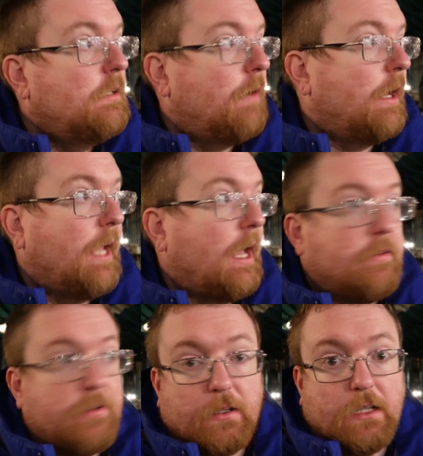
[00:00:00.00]
Right.
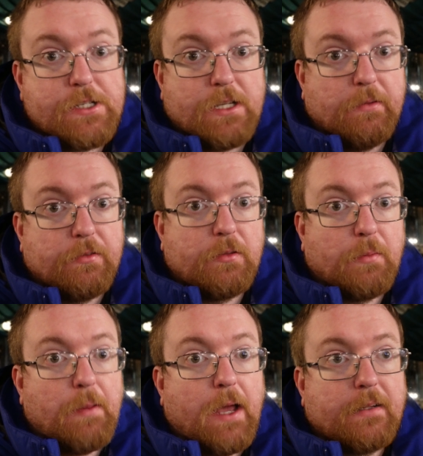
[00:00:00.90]
Yeah. During lunchtime, it was
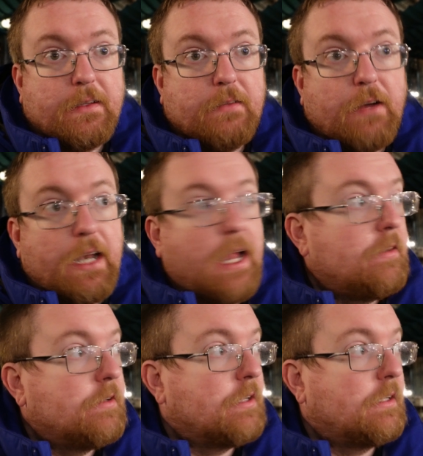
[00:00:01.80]
super packed. Right
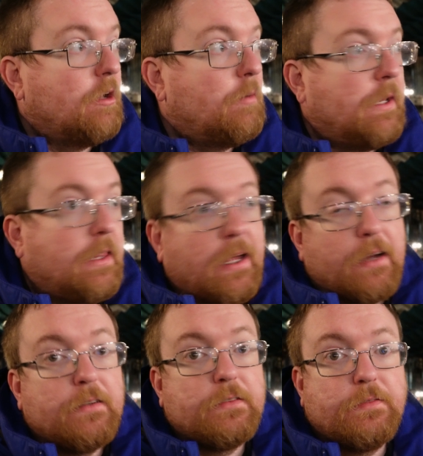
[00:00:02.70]
now, there's like nobody
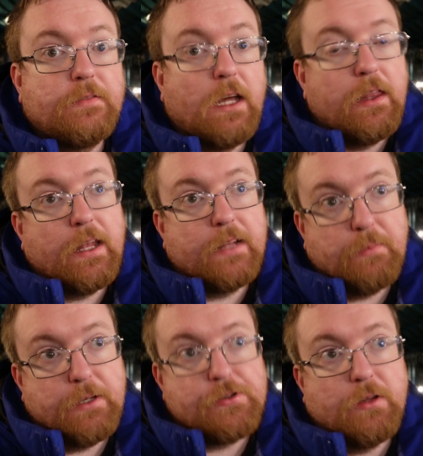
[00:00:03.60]
there, other than at
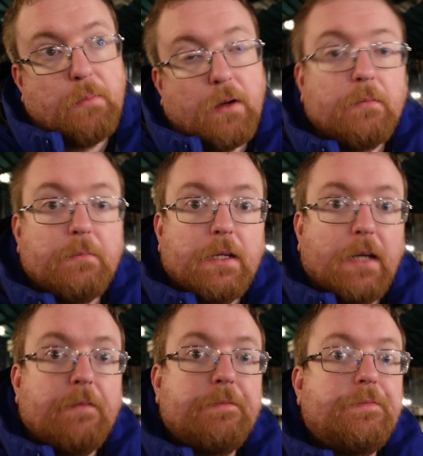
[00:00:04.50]
the Midrilla bar. But yeah.